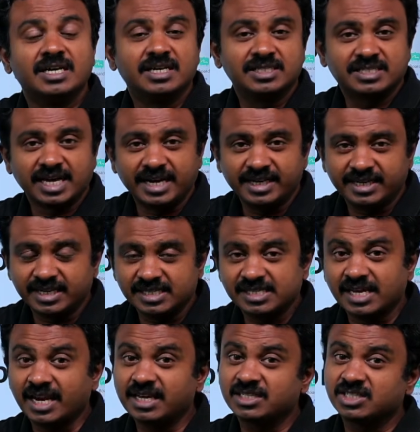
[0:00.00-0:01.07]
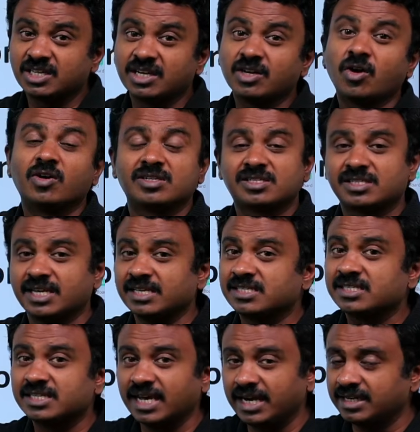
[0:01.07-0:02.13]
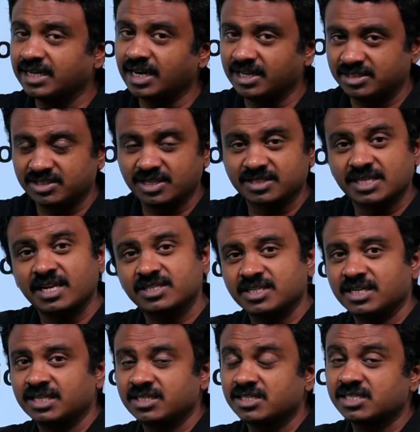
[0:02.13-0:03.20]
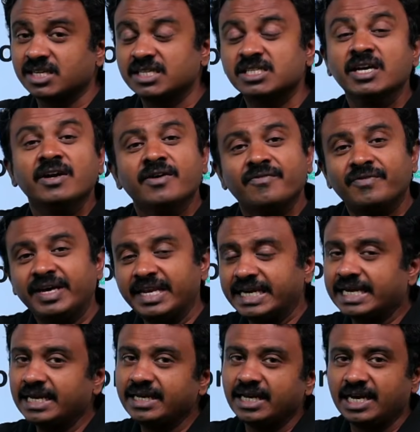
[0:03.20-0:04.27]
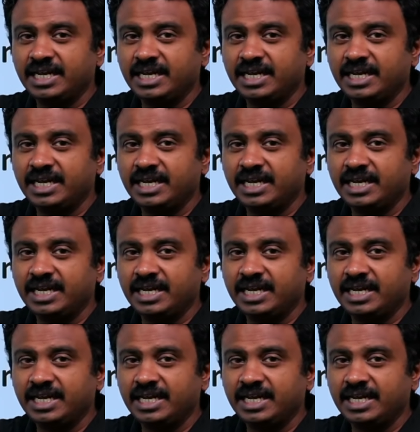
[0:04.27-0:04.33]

center selection or test state selection at this stage very clearly.